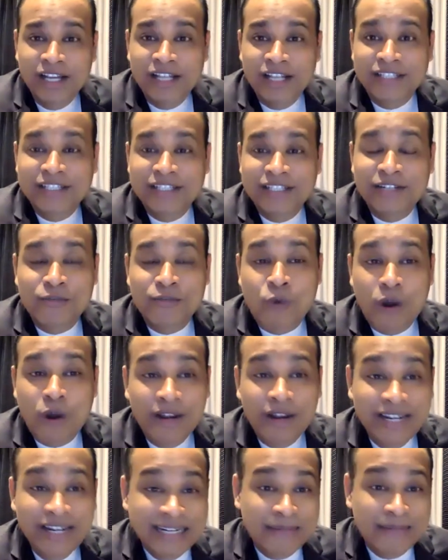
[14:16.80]
sir,
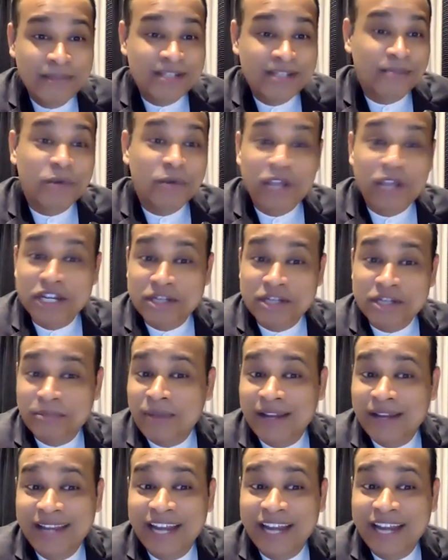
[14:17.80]
what did Mr. Mukesh
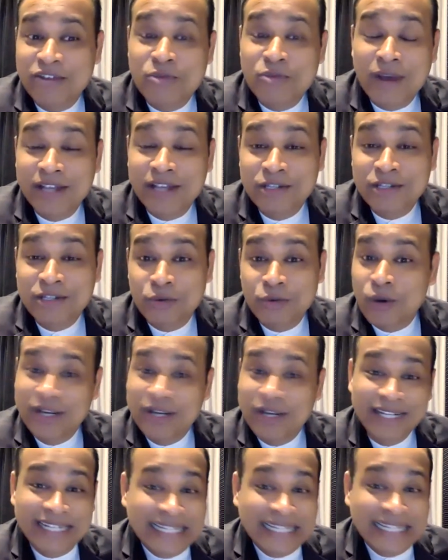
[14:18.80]
Ambani advise you? What
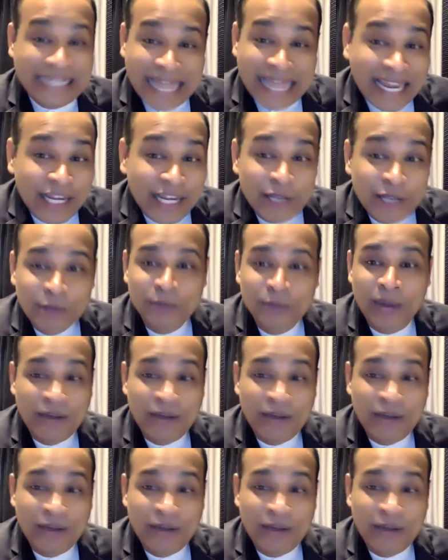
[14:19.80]
did he tell you?